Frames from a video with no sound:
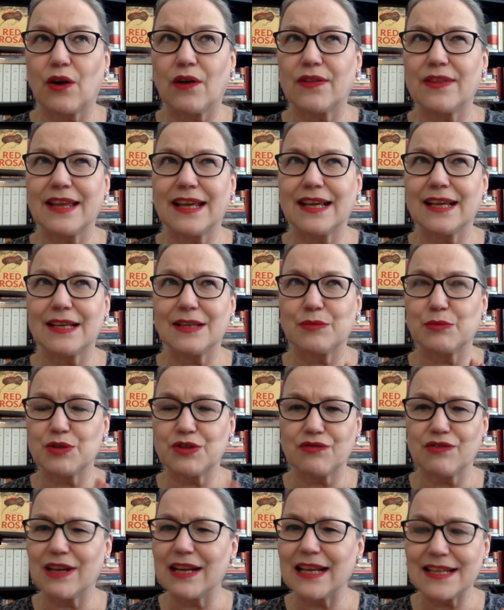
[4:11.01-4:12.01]
I think it
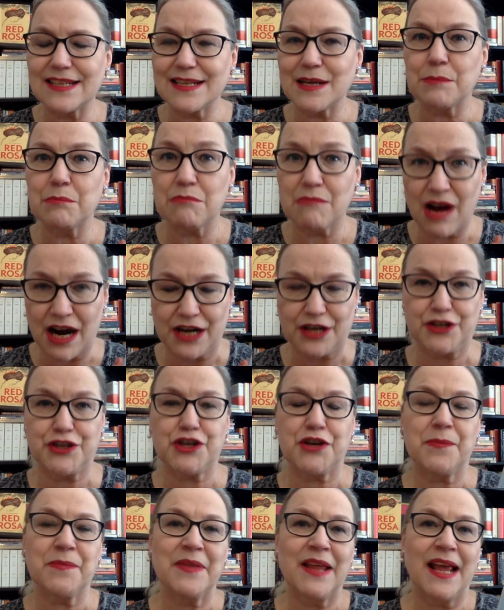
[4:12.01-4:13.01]
was released in March.